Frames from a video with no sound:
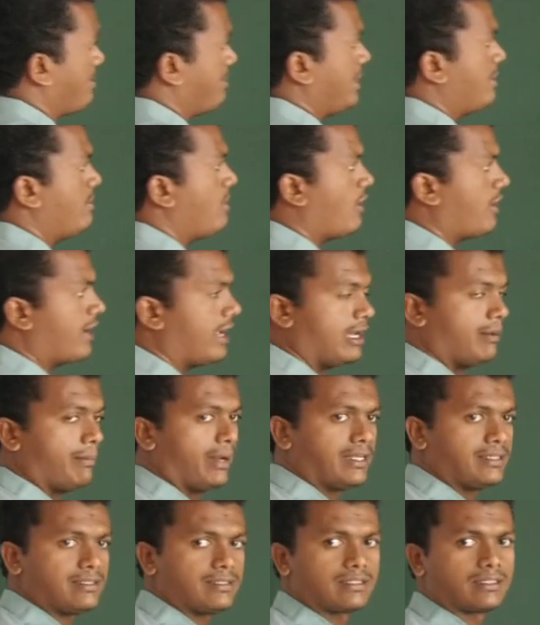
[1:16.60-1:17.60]
P block
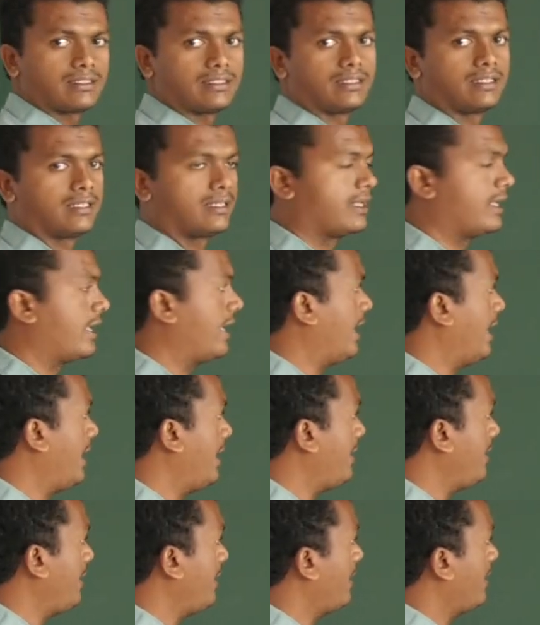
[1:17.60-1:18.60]
elements,
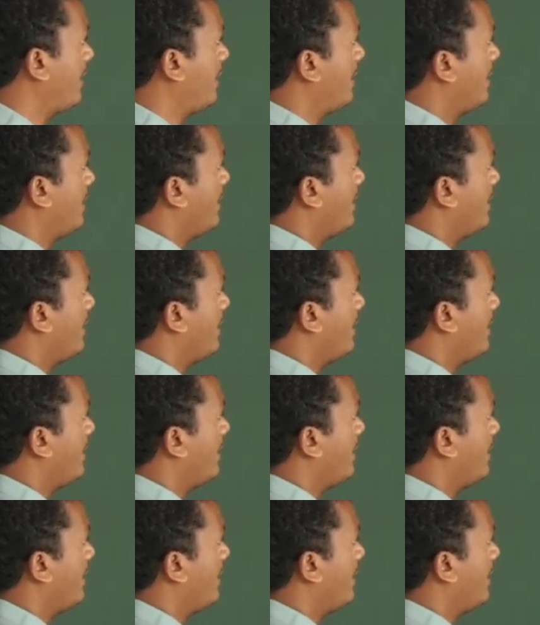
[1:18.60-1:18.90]
and